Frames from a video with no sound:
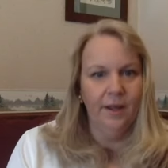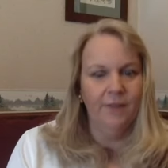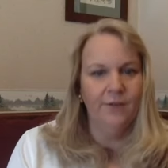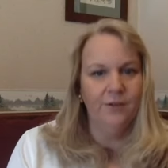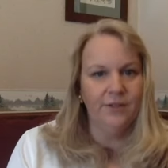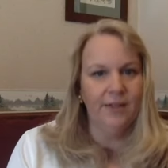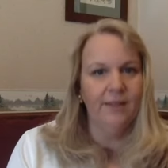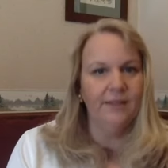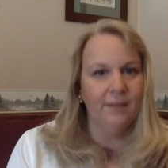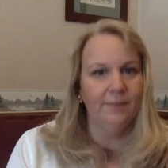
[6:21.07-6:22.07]
If you're
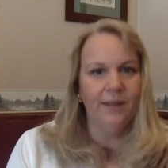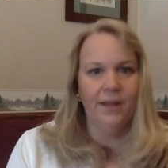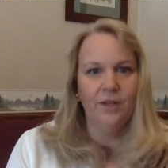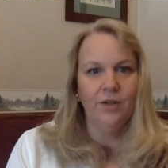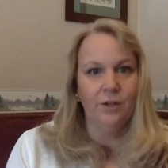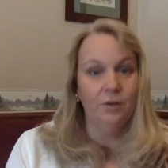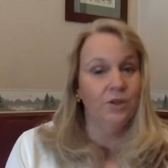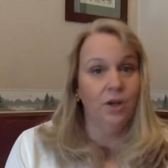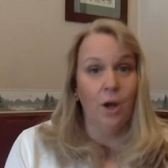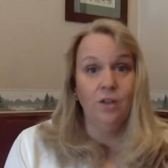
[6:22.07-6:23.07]
selling something and you
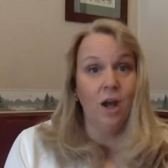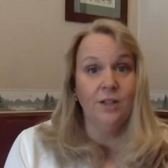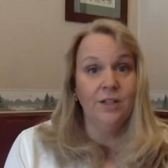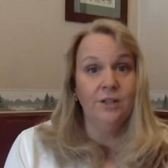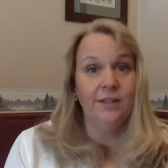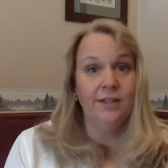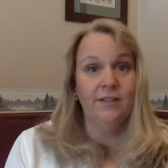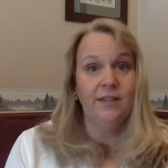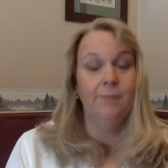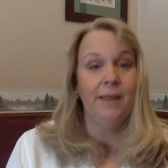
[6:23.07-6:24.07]
go talk to your sales
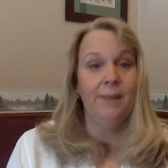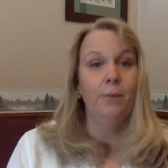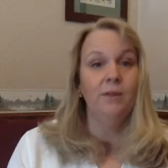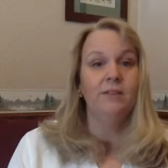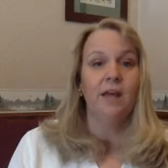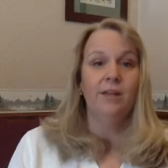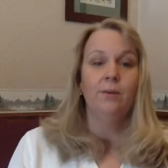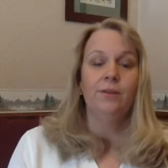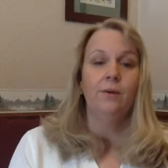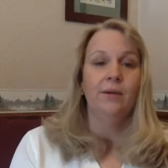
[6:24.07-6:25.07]
team, people will tell you
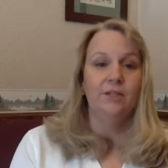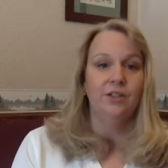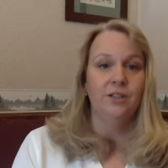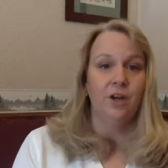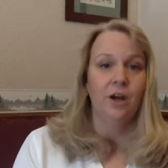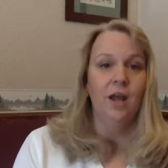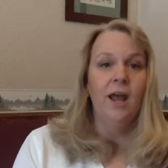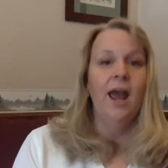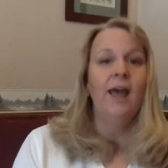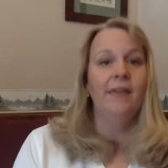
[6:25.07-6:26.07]
what the questions are
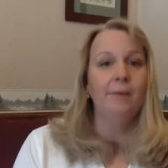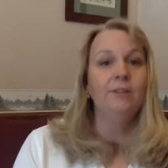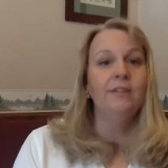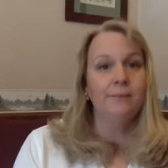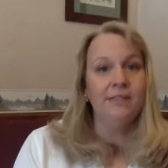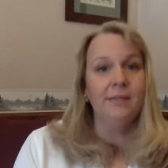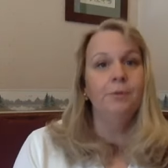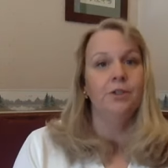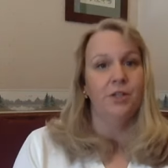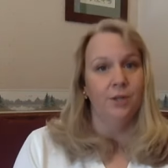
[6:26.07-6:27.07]
and they will seem
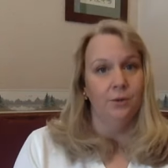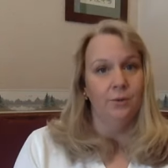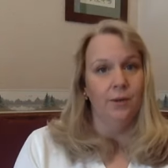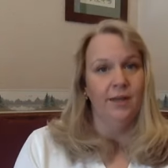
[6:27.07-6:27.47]
simple to you.